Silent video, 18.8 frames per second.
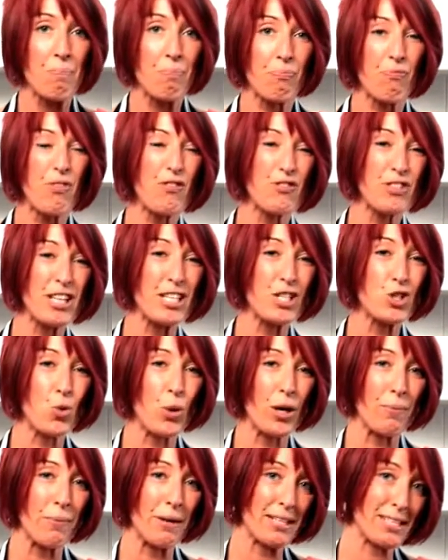In 15 to
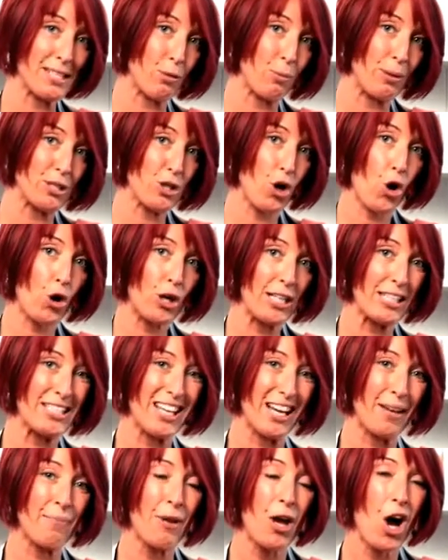20 minutes, it'll be totally
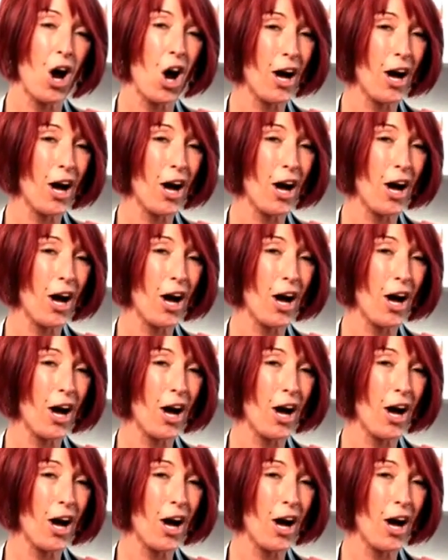done.